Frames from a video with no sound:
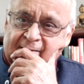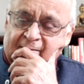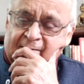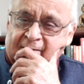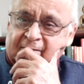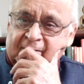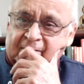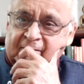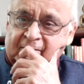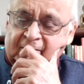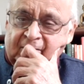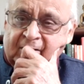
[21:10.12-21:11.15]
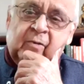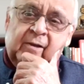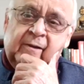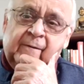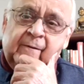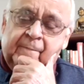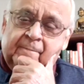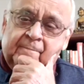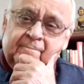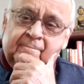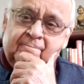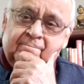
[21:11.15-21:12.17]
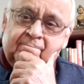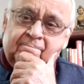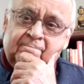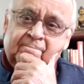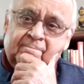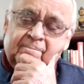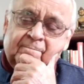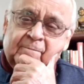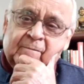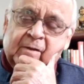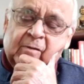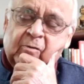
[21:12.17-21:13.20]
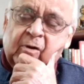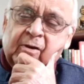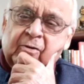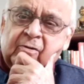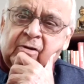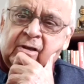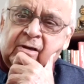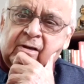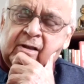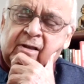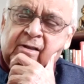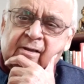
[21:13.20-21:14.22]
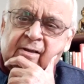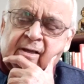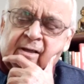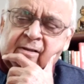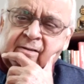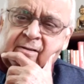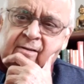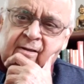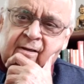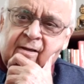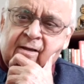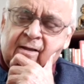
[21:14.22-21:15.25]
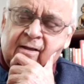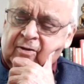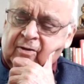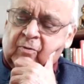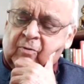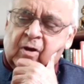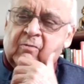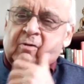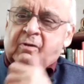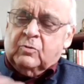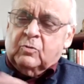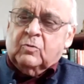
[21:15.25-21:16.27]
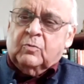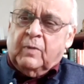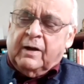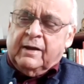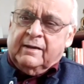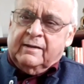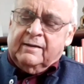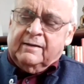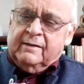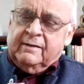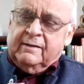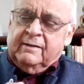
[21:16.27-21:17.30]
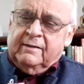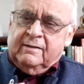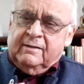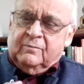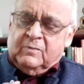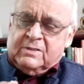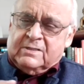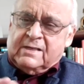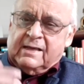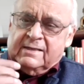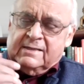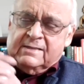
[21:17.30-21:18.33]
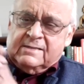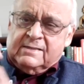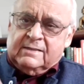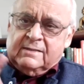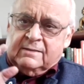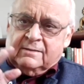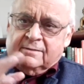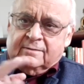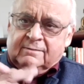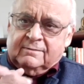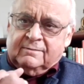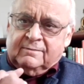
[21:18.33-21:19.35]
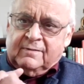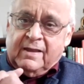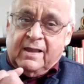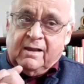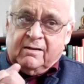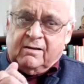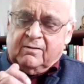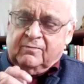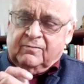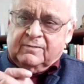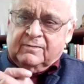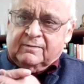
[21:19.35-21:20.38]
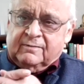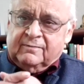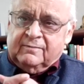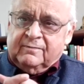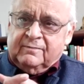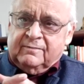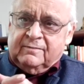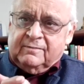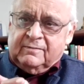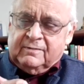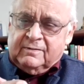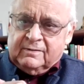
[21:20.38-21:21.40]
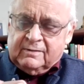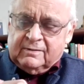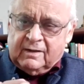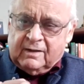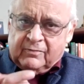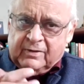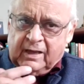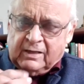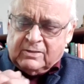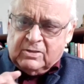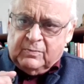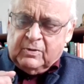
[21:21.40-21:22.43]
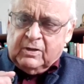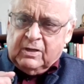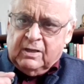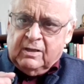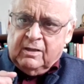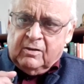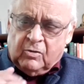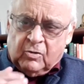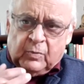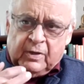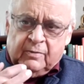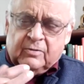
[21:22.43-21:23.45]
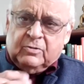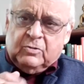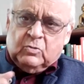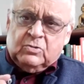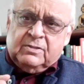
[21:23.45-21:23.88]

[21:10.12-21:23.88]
You can cripple the economy. Why do you need anything else? So while we do buy missiles and aircraft, are we actually going to be able to use them,